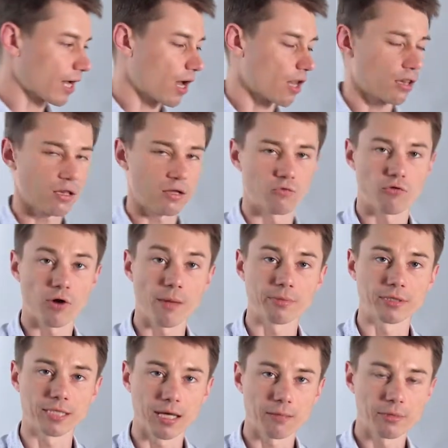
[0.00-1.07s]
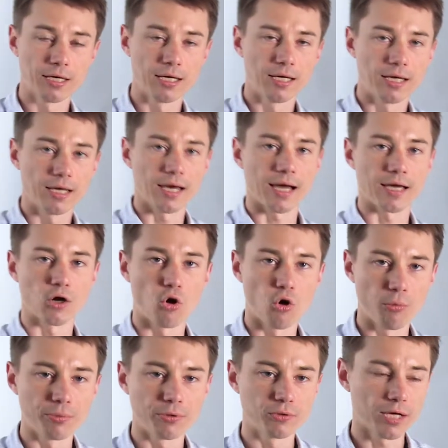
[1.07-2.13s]
I'll wrap it up. I
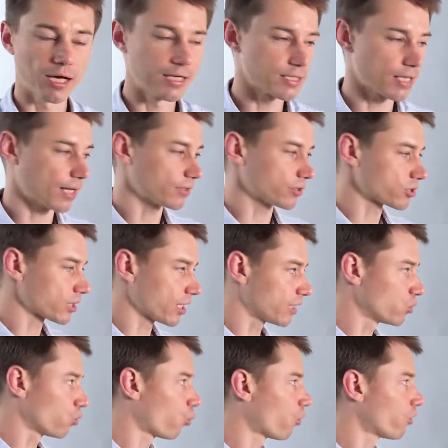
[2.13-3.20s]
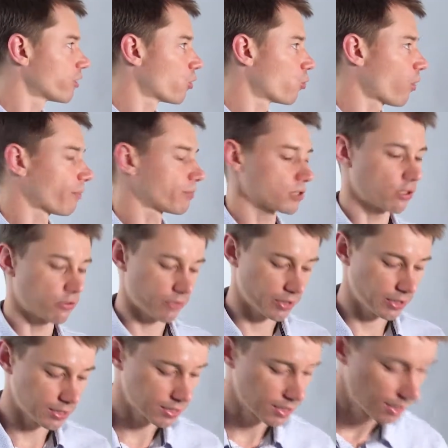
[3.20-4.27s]
hope you guys understand what a web server
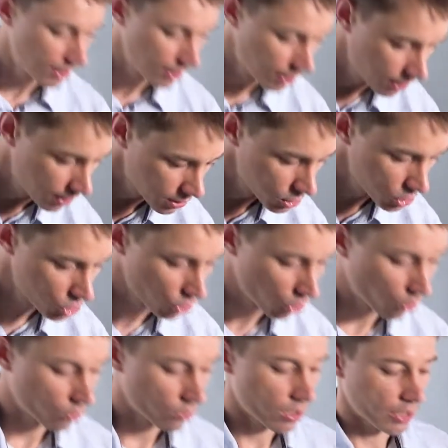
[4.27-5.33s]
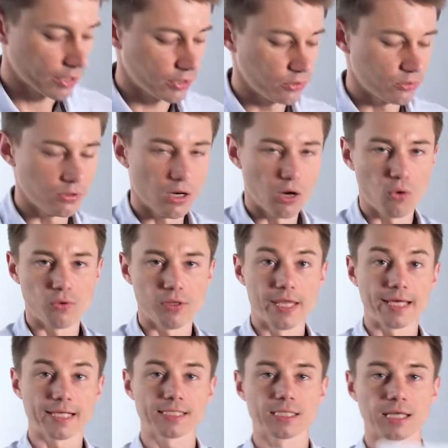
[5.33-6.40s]
is, so you know
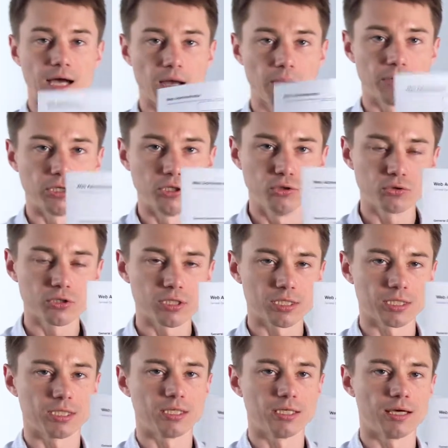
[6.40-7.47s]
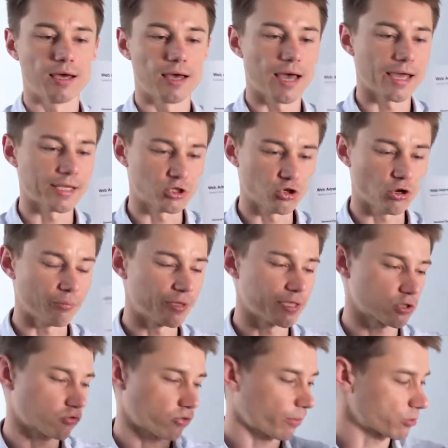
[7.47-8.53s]
next time you see a job
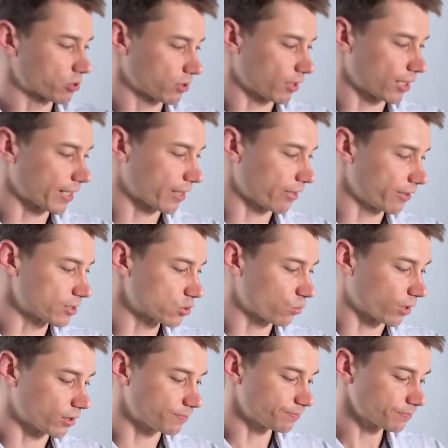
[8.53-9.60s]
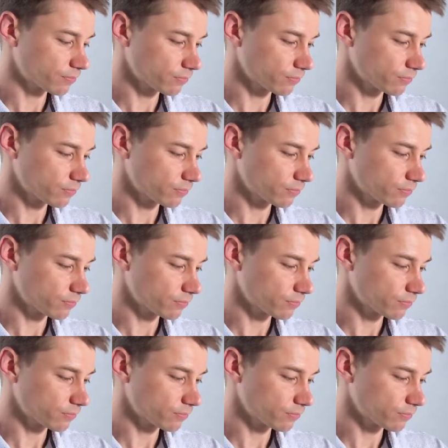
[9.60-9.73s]
description like this one.